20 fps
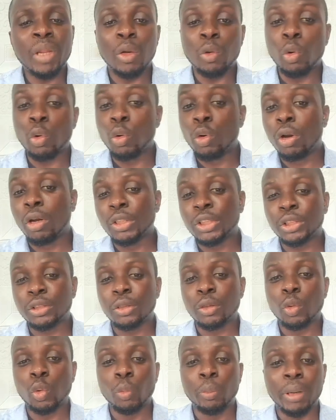Google launched
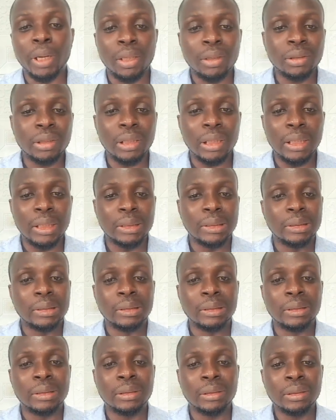Google Bard,
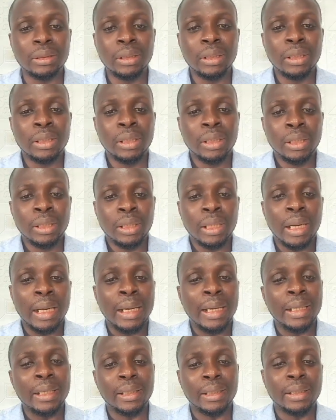and
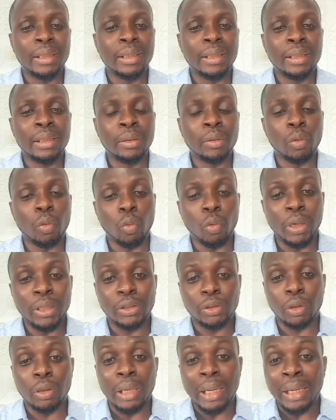I
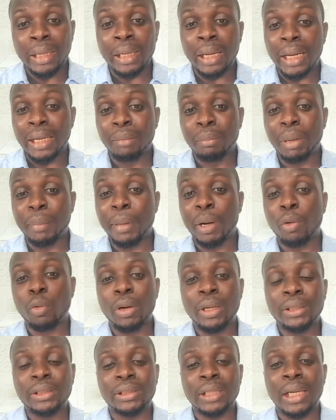went online. I remember
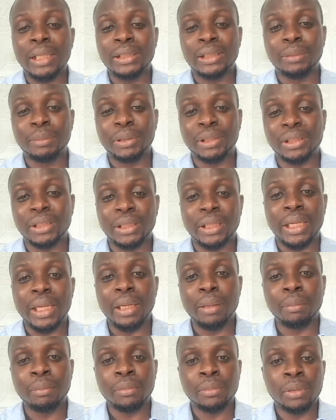when ChatGPT
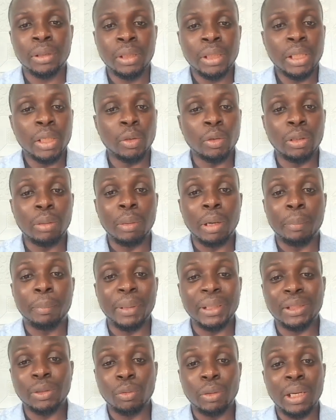came, the one other
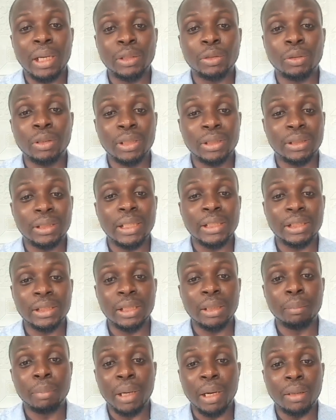person were actually
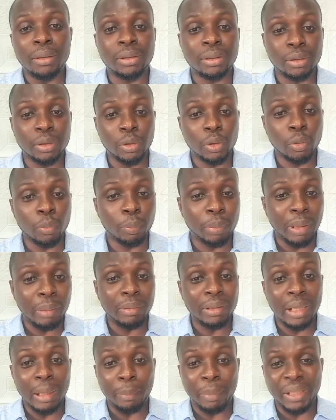searching about,
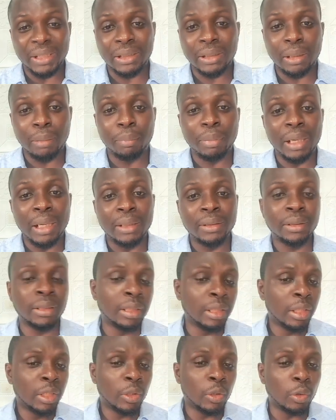probably their personal brand.
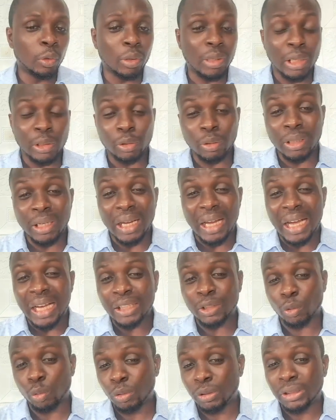You can actually
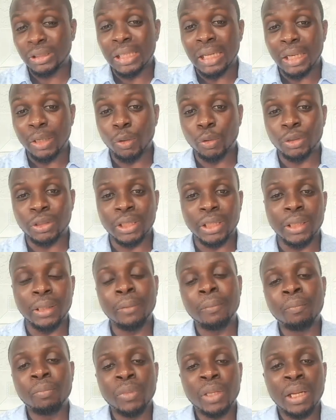ask who is Dangote,
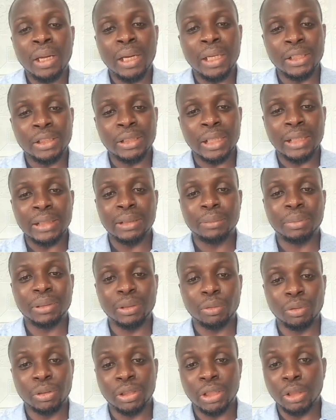and ChatGPT
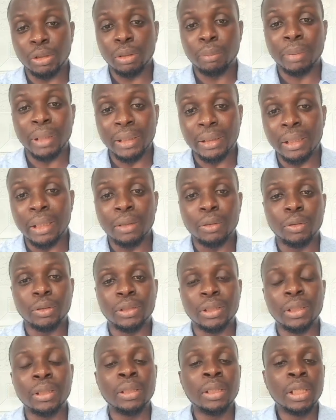will tell you about
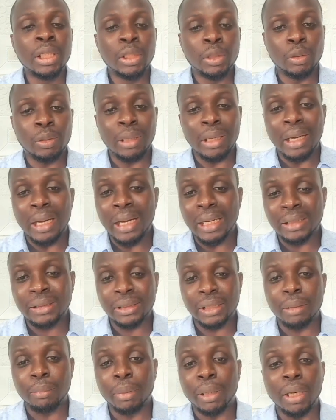Dangote. You can
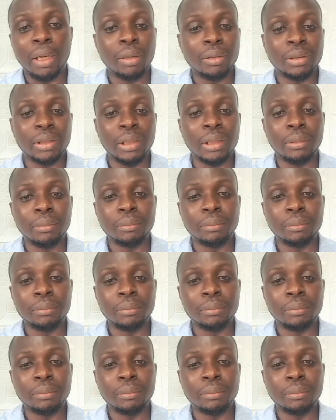ask about